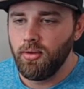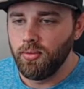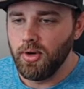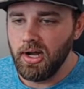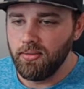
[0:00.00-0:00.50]

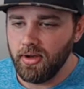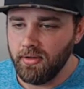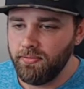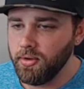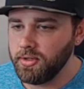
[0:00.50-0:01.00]
We've
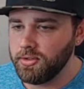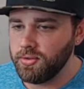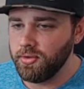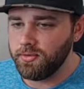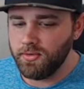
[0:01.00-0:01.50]
got 4
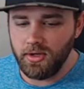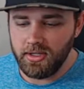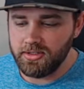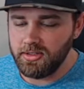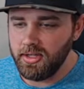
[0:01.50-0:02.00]
controllers for you
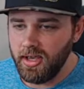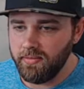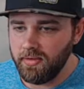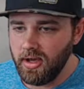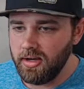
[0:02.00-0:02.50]
guys today.
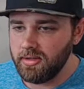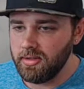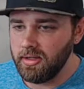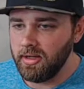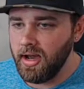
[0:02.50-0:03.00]
I've got
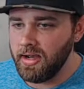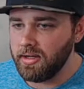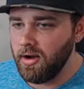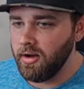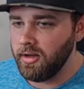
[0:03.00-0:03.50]
an
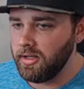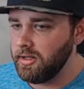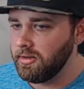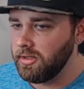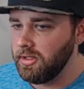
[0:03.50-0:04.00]
iconic
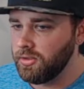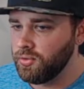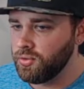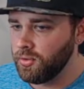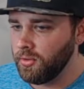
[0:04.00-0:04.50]
Elite
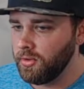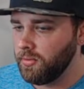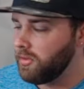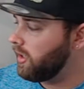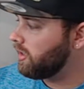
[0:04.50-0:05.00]
controller
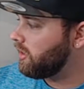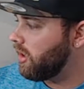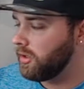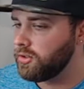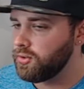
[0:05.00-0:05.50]
with the
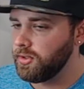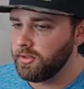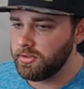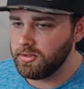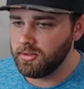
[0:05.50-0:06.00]
iconic
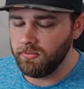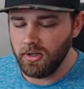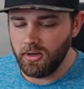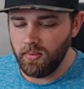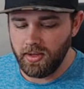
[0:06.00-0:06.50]
triggers. I've
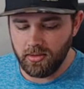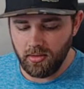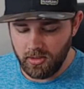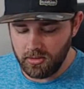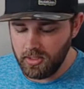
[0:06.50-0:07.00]
got a
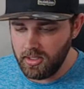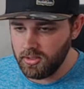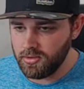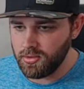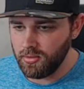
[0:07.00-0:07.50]
regular Elite
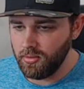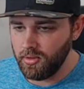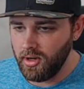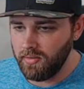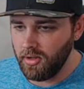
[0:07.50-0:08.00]

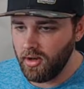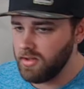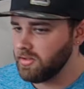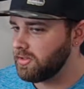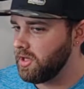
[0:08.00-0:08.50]
controller. I've got a
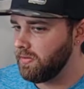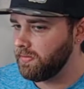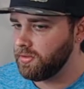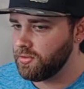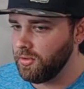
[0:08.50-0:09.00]
Scuf
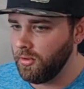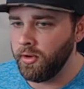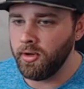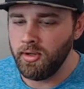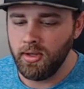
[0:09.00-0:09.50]

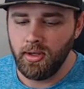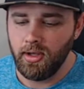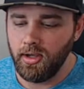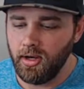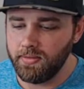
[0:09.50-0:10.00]
controller.
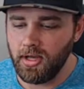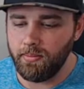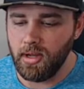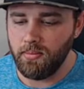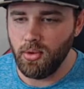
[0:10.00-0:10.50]
And I've
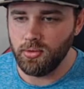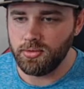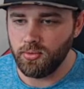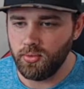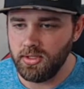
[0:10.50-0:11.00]
got my
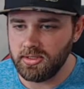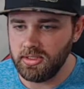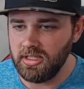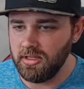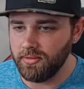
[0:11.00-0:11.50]
most
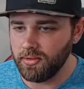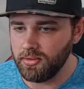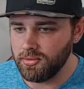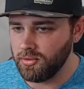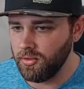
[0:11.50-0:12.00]
recent Evil
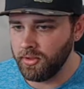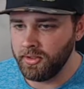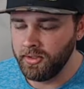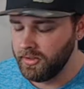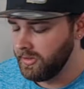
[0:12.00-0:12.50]

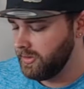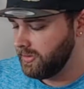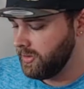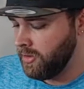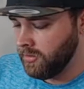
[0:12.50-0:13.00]
controller
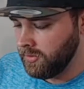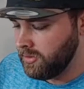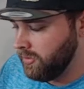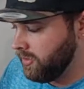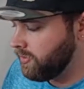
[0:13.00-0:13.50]
sent over
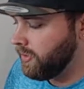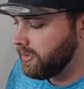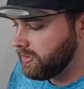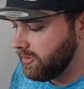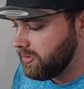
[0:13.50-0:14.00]
to me as well.
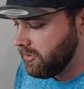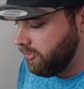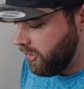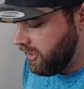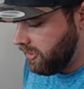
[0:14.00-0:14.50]
So let's
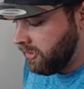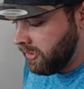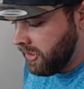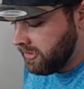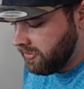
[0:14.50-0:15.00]
jump right in here,
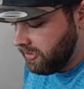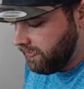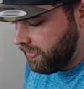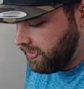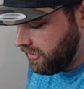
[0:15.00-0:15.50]
guys. I'm going to
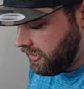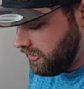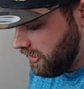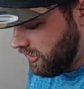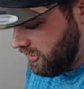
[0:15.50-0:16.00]
first kind of
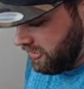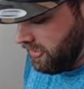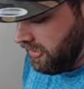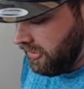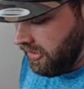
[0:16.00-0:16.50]
tell you
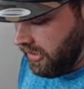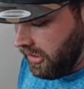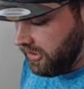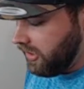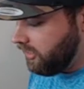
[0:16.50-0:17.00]

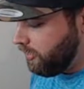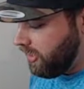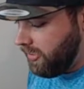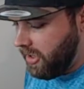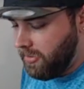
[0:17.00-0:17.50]
a little bit
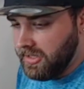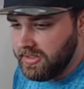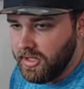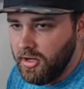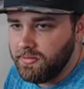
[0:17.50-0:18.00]
about
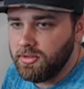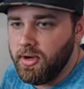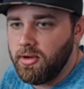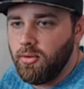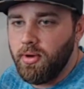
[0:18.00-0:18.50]
myself. So
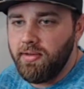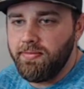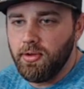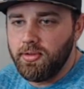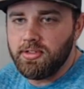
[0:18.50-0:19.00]
I go by
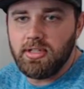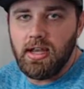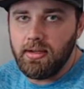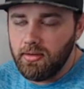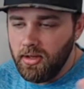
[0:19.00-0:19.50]

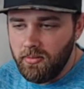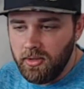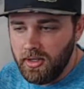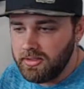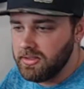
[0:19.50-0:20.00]
FilthySaint. You
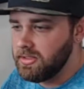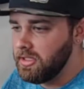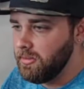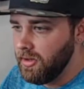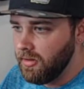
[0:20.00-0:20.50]
guys can
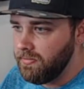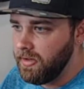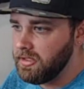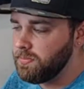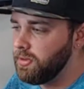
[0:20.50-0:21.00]
see me on
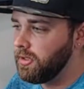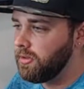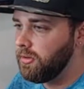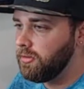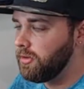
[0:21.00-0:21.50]

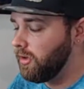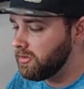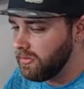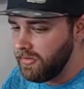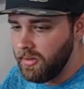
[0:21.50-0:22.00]
Facebook. You can
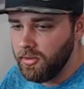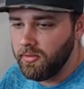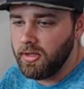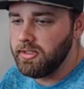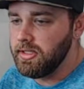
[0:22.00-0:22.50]
also find me
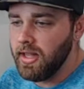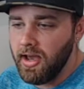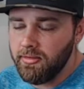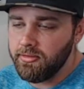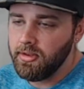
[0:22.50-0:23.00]
over on DLive.